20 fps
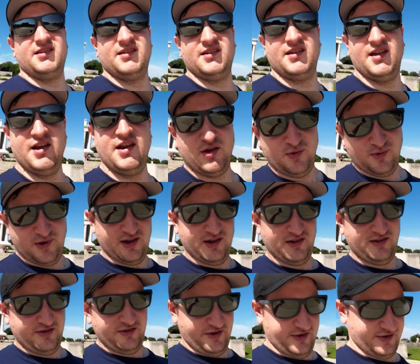
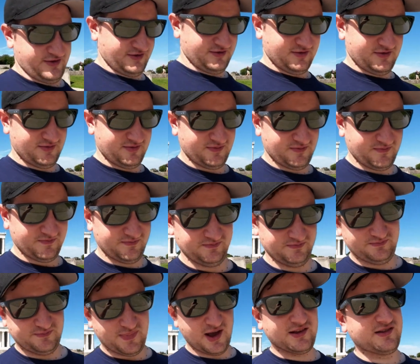Anyways,
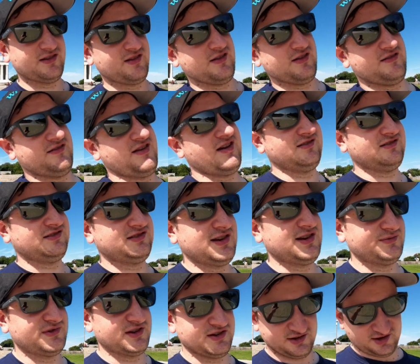back to the
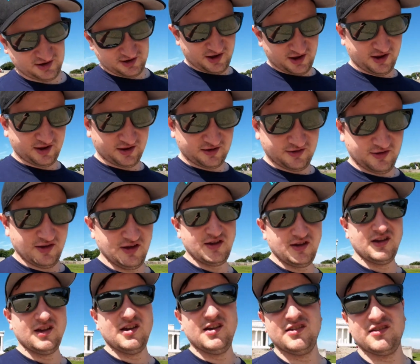subject on hand.
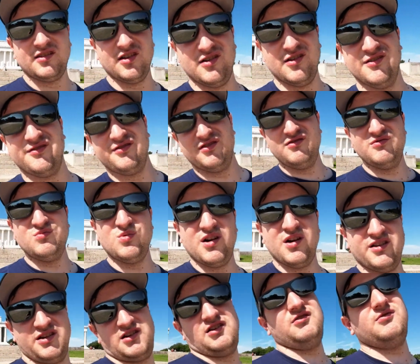So if you
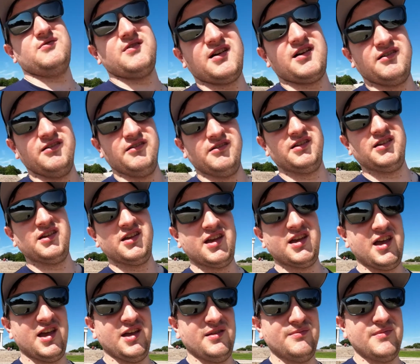want to go out
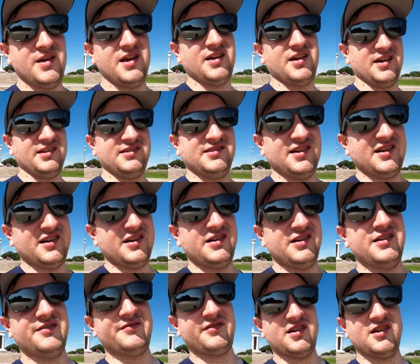and make a
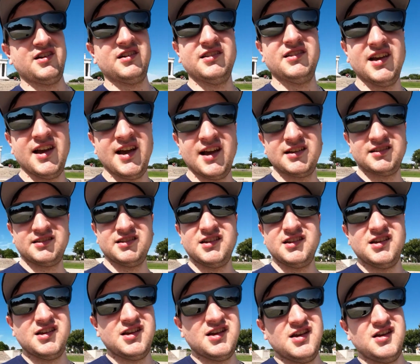ton of contacts
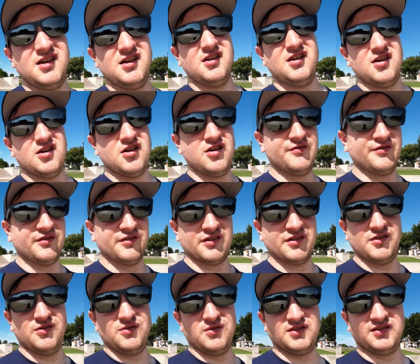over the
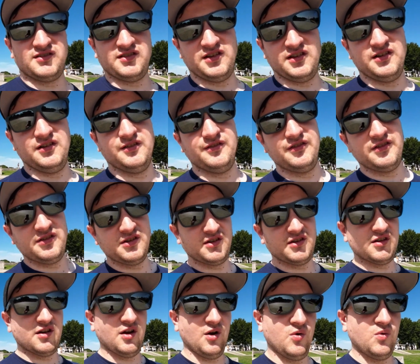course of
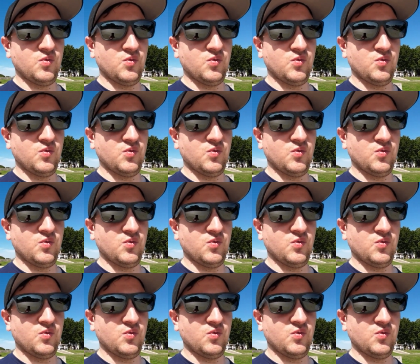a